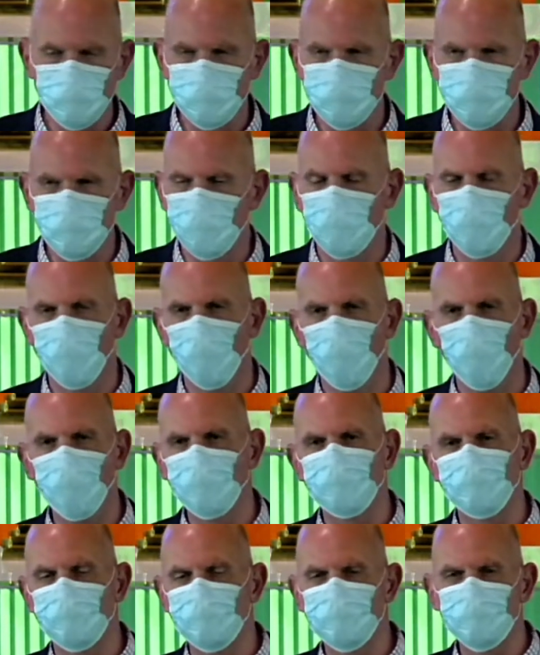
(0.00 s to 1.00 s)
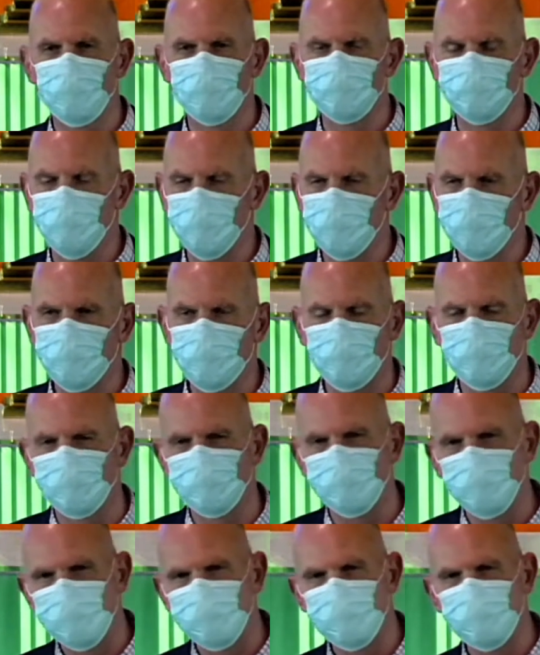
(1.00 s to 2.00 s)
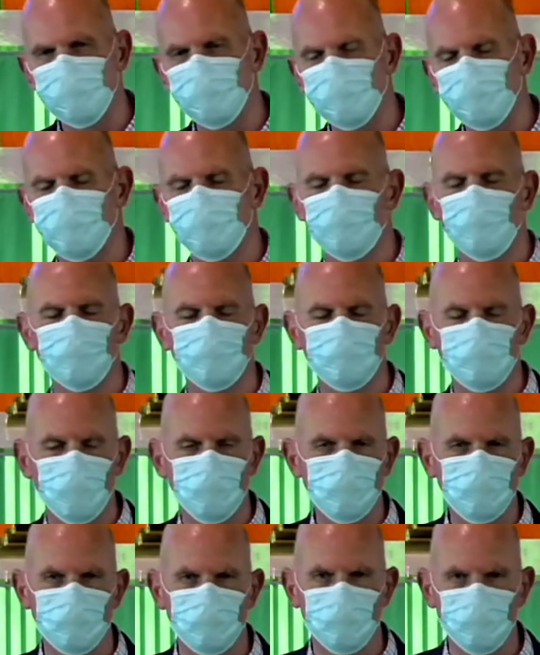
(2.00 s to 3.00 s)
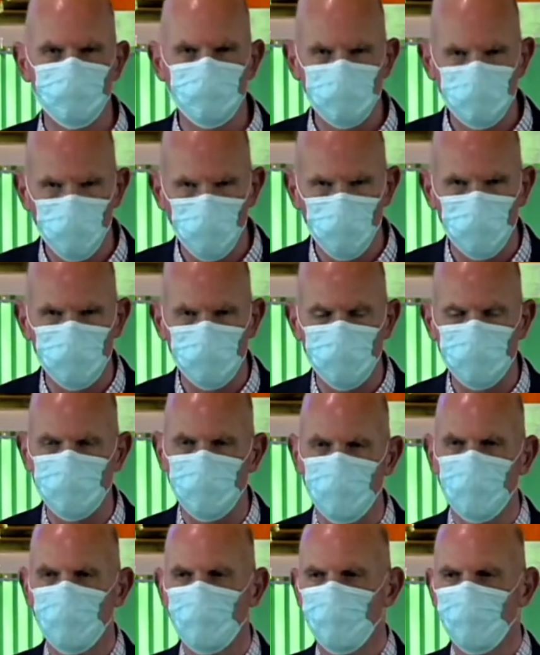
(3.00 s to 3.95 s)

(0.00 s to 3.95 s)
and all of us have been in a business, some place of employment,